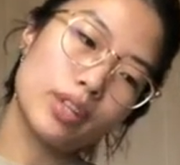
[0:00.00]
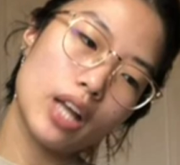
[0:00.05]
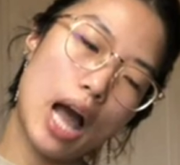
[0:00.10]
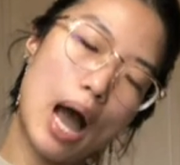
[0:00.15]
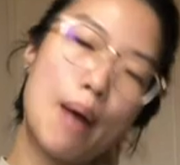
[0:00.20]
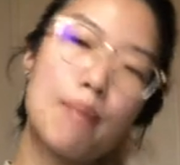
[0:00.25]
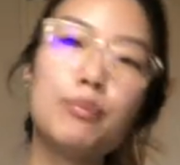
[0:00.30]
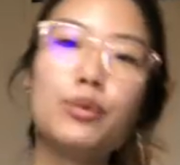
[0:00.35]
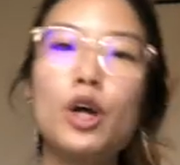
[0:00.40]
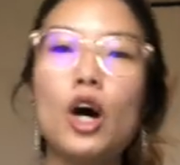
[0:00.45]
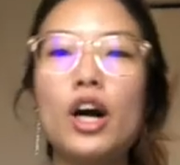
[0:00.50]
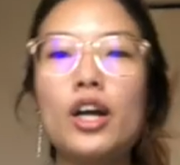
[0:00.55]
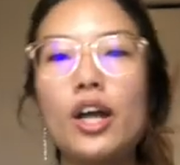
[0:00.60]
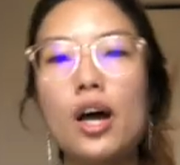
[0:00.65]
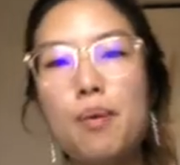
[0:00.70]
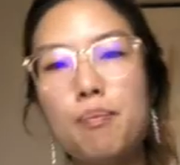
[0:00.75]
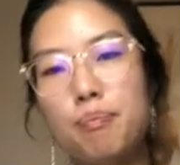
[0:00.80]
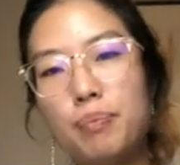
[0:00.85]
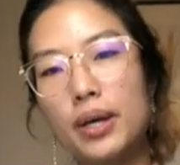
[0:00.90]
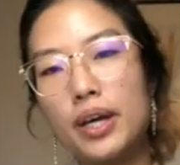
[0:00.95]
I'm not
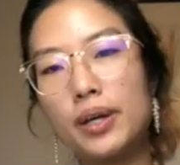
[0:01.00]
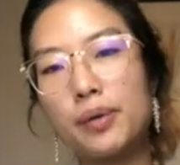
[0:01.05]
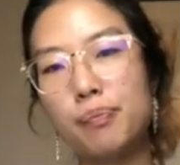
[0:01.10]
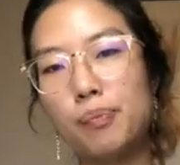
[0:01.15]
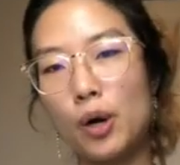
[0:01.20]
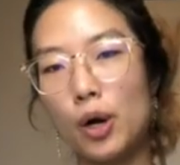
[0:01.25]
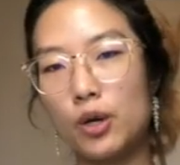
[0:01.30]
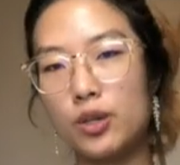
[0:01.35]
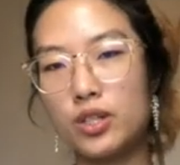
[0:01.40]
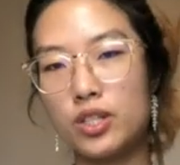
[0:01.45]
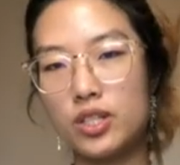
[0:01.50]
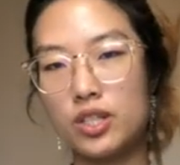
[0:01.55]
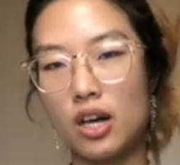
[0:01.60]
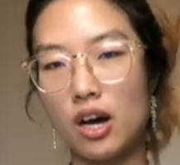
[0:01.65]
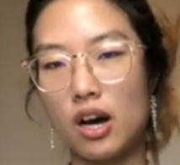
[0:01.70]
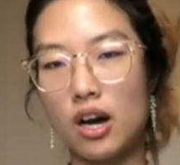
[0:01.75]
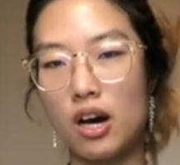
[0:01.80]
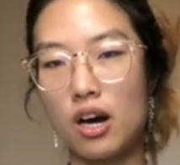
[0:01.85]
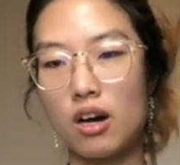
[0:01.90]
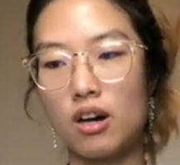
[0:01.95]
a big
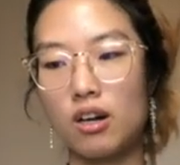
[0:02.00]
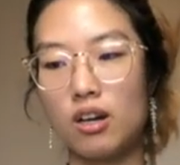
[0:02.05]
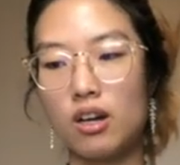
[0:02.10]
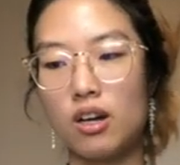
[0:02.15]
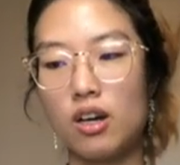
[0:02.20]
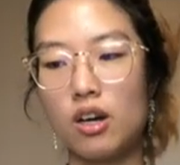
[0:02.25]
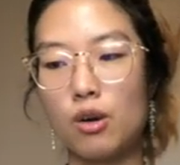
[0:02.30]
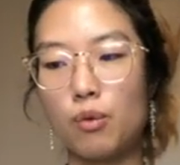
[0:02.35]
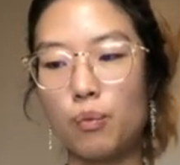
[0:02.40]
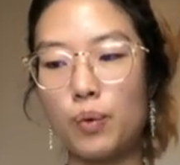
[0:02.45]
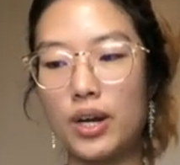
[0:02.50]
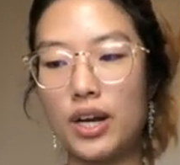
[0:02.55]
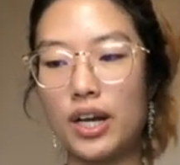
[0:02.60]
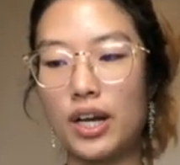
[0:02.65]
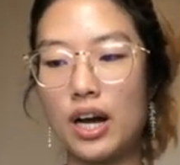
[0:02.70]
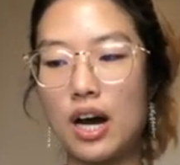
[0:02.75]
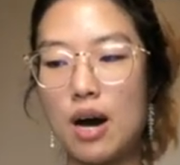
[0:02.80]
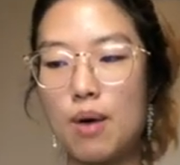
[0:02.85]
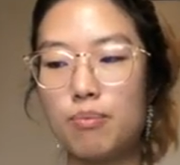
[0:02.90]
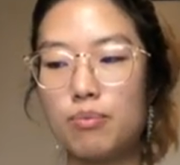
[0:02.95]
poster when it
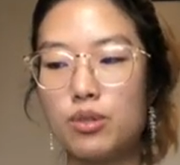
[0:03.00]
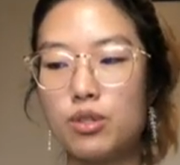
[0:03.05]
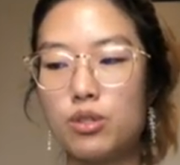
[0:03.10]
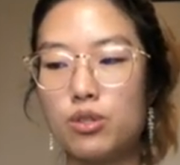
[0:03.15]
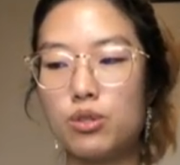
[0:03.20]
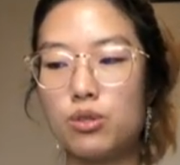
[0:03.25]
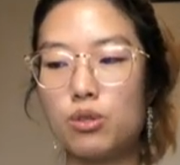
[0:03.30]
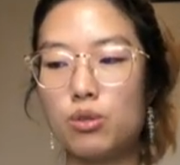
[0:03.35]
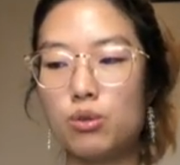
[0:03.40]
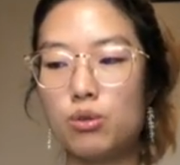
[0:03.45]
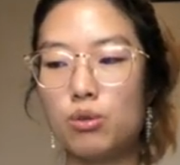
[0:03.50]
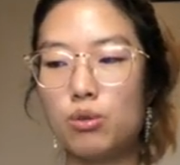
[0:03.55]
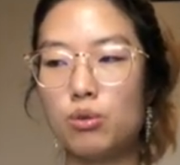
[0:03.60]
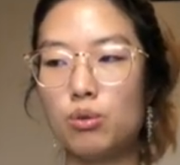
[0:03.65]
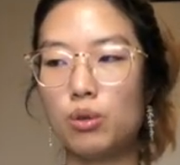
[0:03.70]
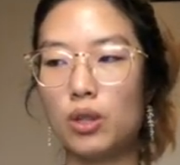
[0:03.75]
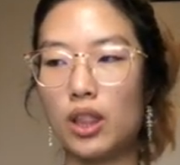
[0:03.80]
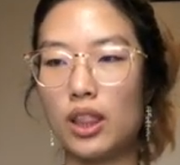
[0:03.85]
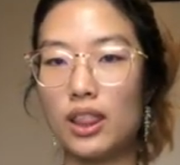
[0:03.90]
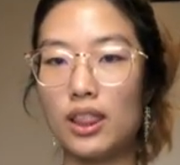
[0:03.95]
comes
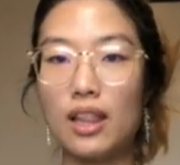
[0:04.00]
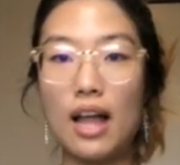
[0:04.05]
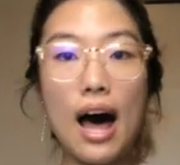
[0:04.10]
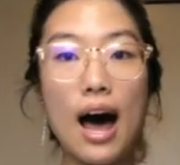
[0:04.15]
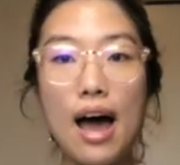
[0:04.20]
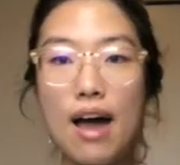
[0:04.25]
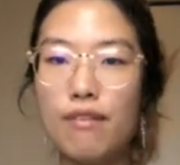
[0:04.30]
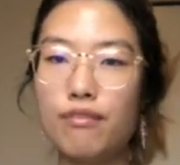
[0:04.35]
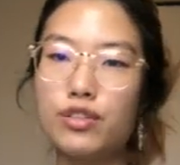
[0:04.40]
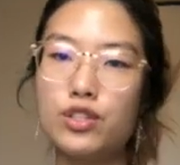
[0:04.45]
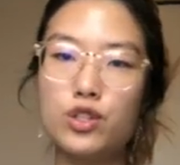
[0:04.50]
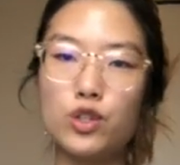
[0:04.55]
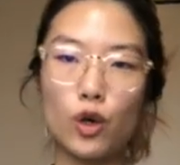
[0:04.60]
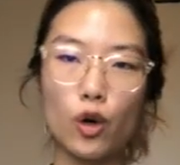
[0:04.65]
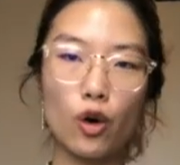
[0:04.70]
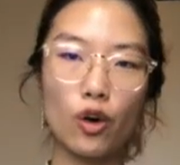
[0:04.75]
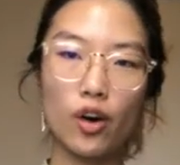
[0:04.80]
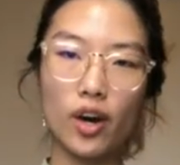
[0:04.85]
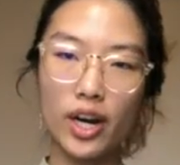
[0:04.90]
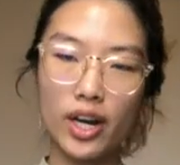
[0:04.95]
to live
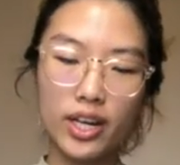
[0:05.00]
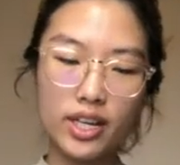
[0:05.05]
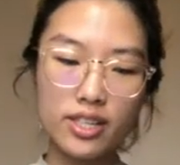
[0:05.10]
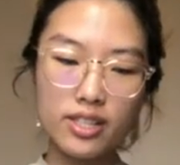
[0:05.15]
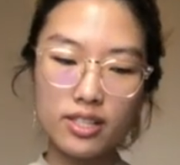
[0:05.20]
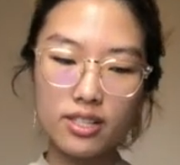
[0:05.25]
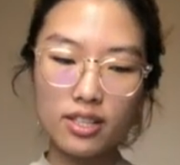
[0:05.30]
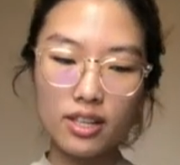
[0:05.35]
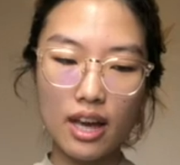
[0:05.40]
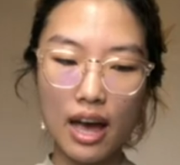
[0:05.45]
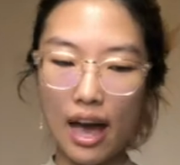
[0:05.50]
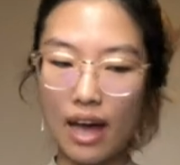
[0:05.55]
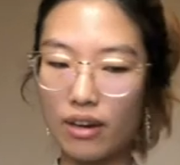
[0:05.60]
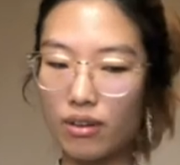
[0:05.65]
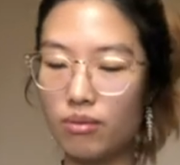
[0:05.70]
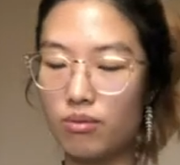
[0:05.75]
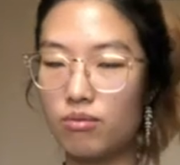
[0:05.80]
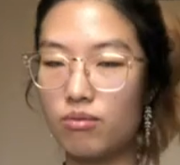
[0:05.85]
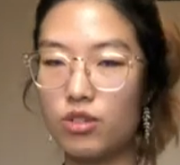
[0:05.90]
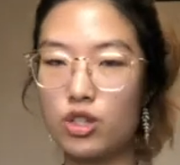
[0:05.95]
stories
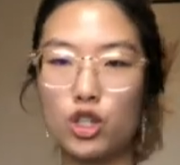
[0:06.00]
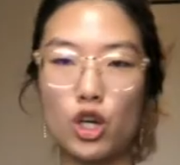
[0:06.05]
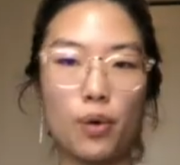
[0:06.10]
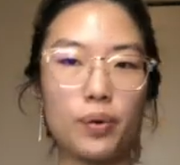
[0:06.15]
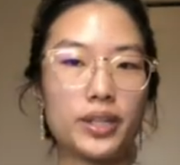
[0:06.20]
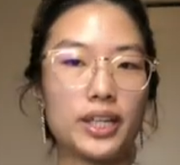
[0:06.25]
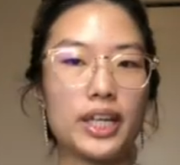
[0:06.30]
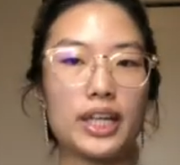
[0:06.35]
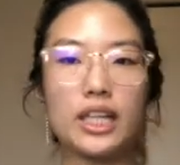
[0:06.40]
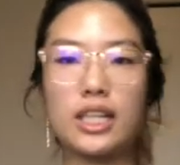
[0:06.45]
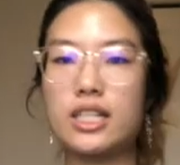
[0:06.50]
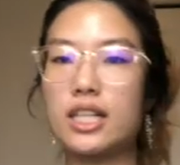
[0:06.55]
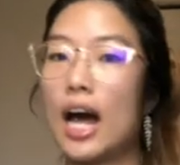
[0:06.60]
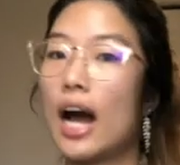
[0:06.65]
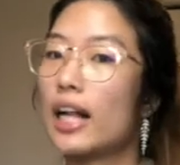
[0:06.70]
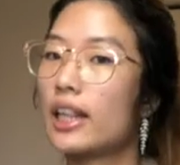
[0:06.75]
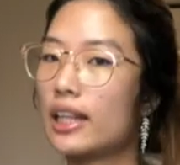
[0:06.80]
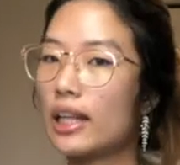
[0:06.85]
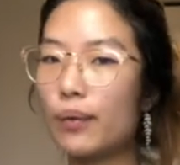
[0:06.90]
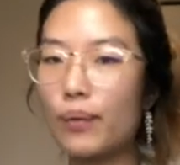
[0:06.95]
and showing
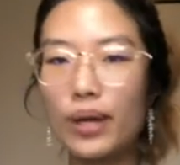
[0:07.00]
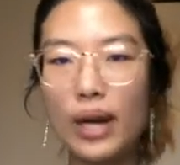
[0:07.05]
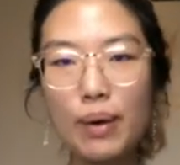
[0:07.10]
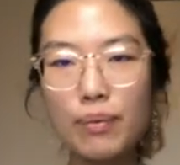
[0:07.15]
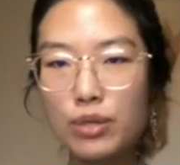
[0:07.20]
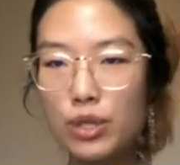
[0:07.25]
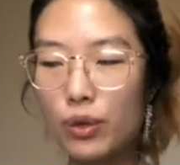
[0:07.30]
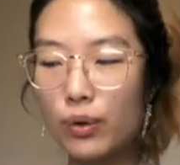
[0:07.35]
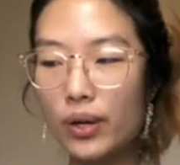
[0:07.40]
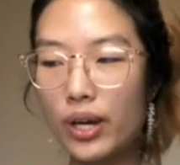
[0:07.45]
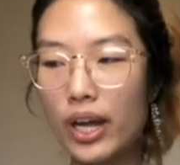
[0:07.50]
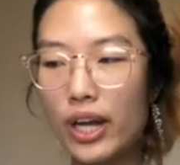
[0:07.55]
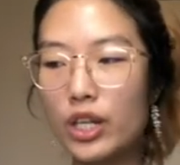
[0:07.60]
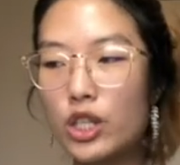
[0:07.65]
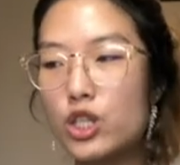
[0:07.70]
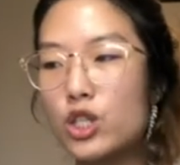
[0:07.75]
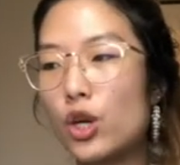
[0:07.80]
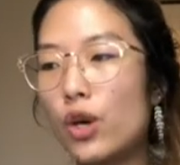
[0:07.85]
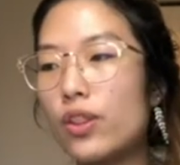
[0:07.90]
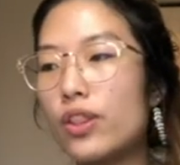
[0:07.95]
exactly what I'm doing,
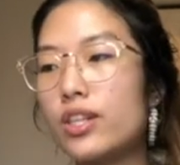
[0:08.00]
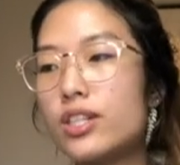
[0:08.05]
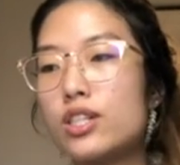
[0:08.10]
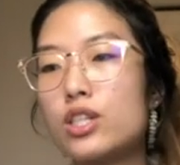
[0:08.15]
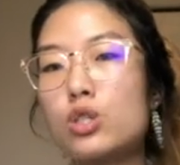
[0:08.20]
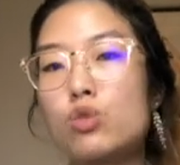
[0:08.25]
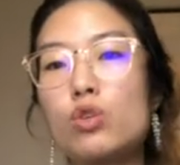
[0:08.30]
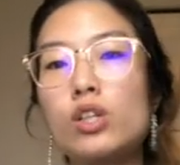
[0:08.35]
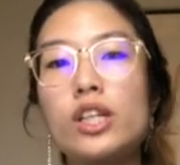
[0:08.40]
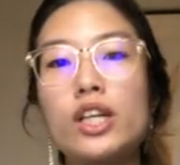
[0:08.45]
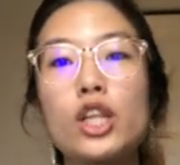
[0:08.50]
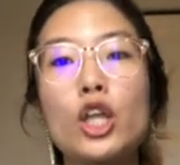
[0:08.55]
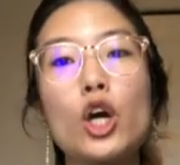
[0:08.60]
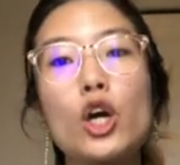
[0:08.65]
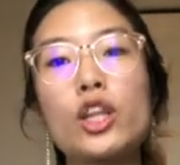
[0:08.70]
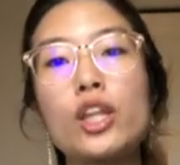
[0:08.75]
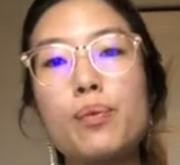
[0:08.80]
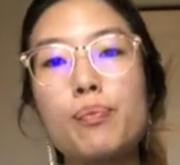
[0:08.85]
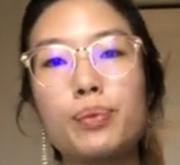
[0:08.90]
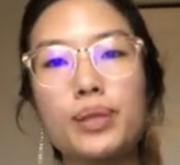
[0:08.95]
so this is really the
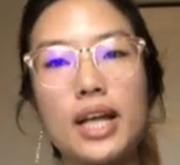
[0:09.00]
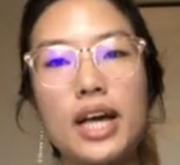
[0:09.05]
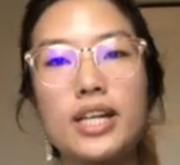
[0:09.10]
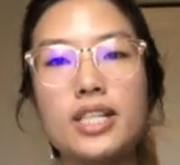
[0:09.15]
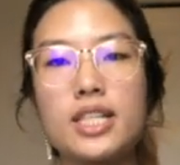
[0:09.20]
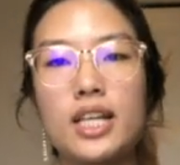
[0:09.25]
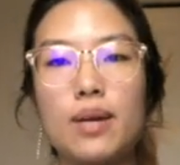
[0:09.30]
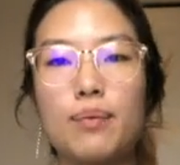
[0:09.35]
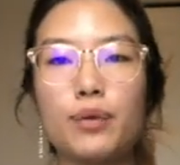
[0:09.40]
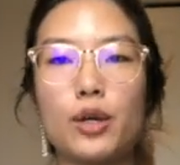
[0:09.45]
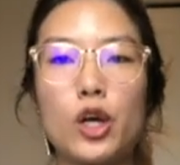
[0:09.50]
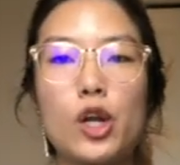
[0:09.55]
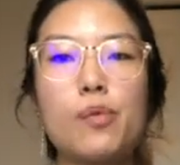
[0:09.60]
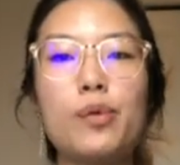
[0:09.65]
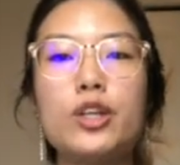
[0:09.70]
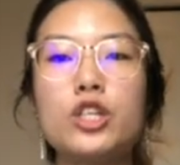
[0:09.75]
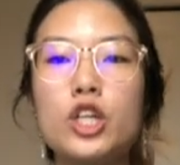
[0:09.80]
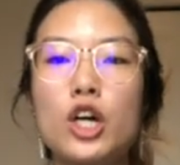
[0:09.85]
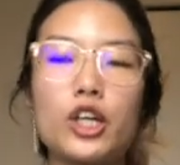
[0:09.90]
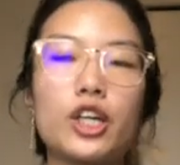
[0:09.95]
only place that I'm going to
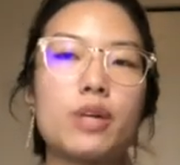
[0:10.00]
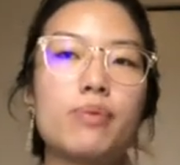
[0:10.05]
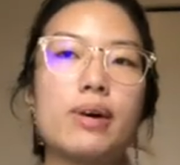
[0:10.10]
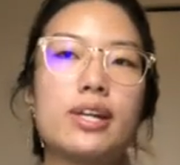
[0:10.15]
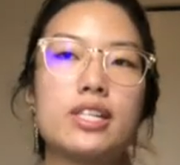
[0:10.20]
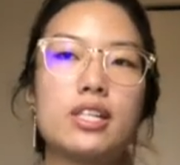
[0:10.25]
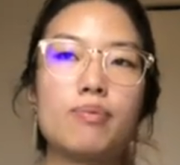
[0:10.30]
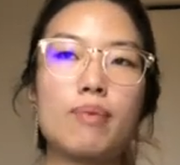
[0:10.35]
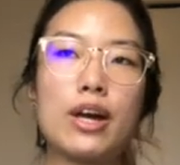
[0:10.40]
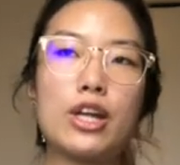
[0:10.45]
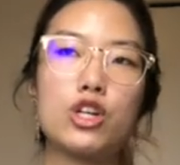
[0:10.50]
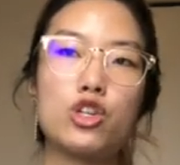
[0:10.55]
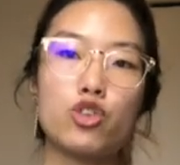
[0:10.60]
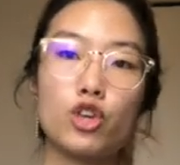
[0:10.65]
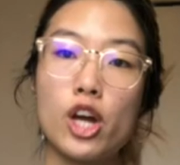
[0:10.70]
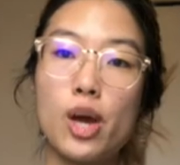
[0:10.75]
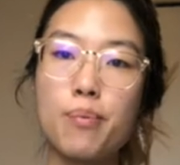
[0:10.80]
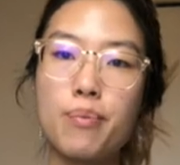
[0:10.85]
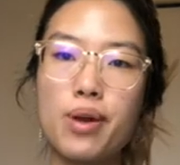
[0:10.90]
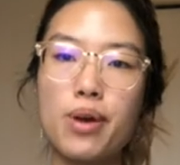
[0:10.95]
be documenting my
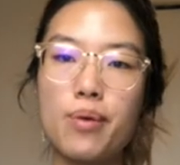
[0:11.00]
trip.